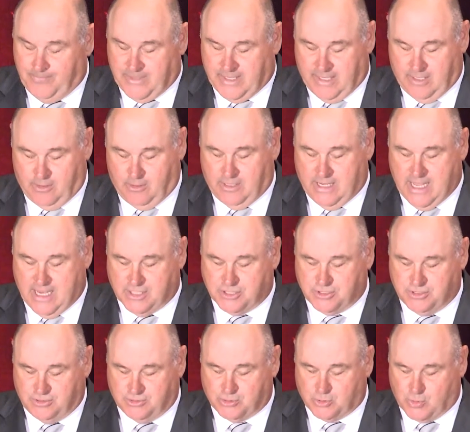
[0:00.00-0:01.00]

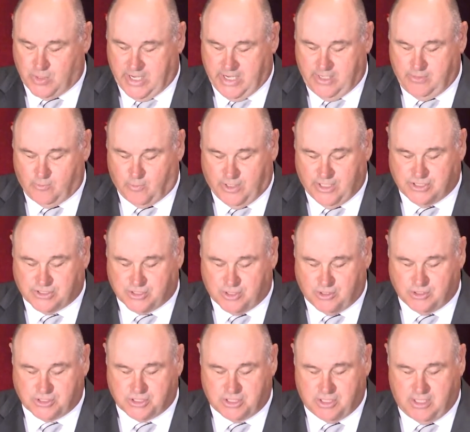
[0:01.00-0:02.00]
International Trade,
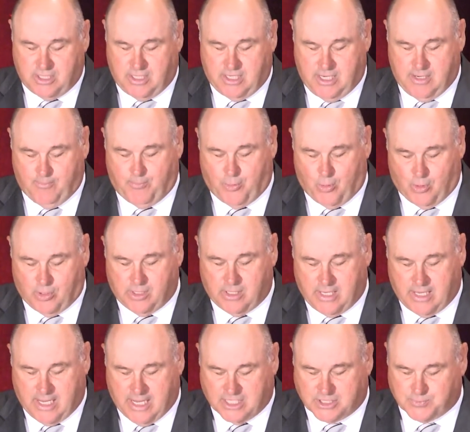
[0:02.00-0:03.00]
Research,
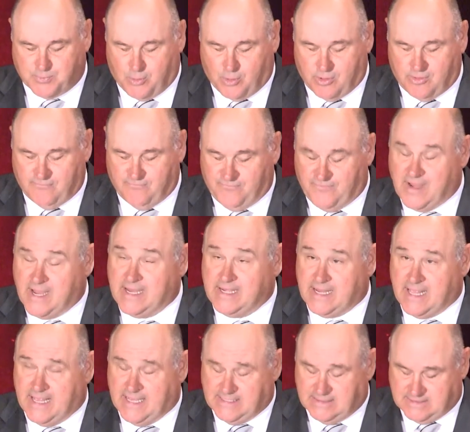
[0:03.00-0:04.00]
Import, Export,
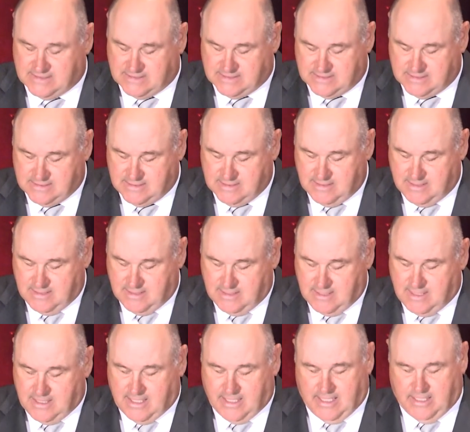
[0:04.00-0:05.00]
Finance,
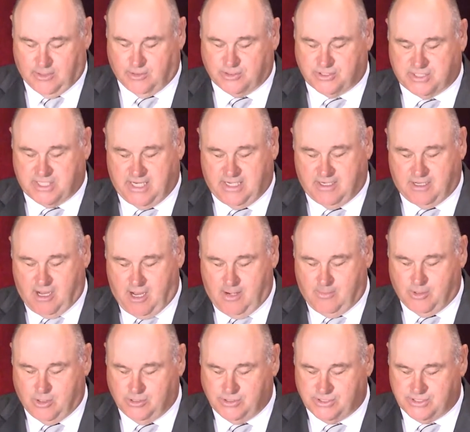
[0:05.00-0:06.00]
Interstate
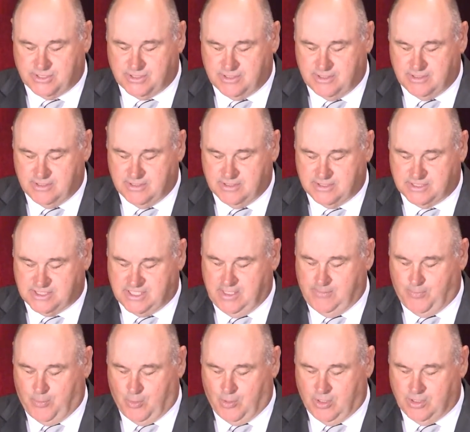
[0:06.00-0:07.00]
Commerce,
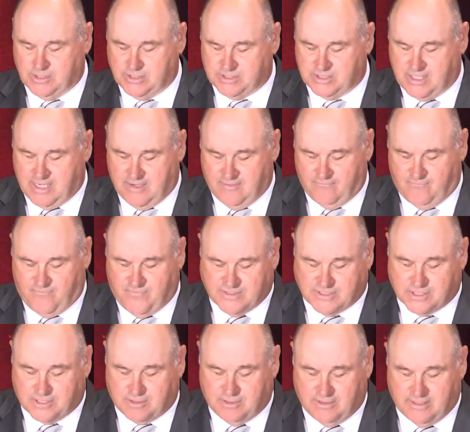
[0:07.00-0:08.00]
Seaports and
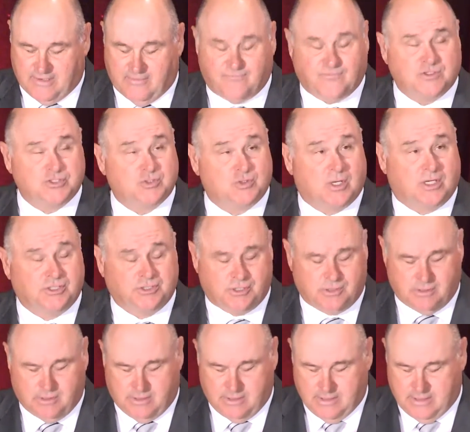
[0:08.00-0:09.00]
Physical
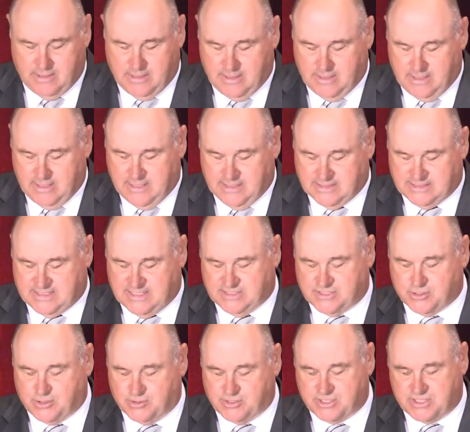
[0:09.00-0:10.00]
Infrastructure,
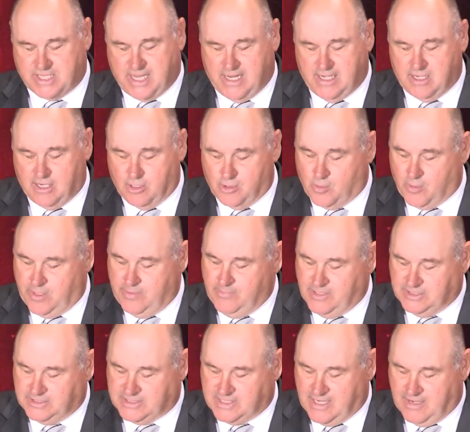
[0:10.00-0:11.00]
Sister State
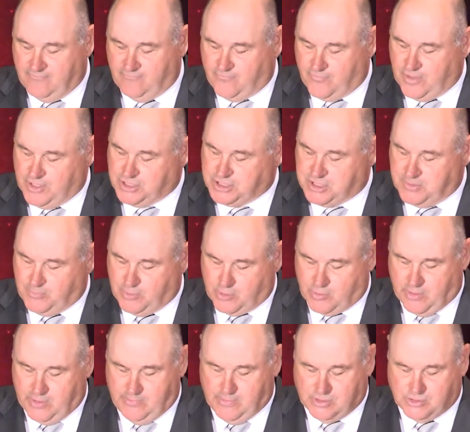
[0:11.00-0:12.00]
Agreements and Friendship
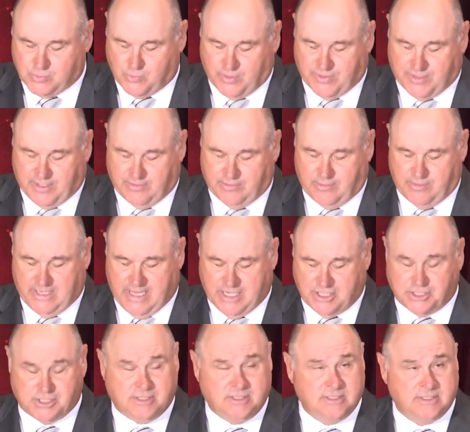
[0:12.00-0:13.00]
Agreements with other
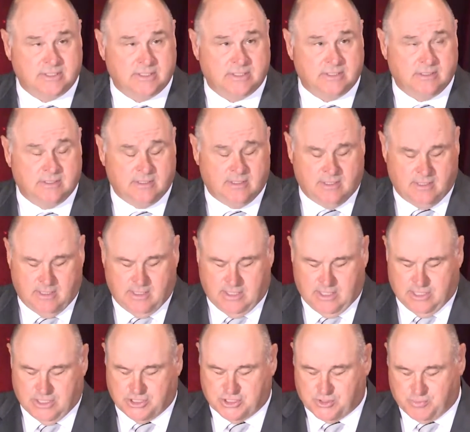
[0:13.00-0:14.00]
nations,
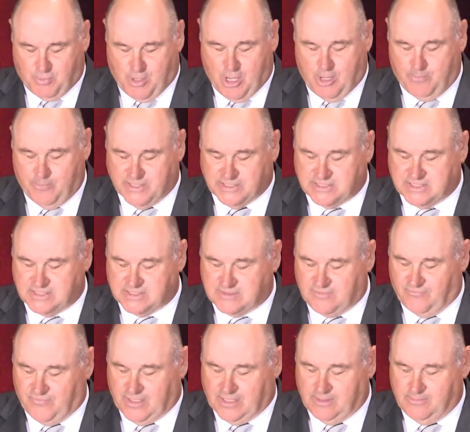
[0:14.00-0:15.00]
Small Business
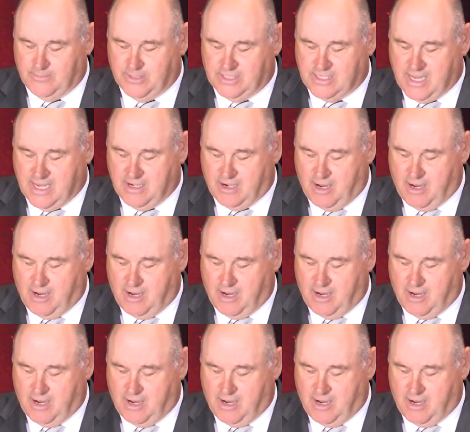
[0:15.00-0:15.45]
Development and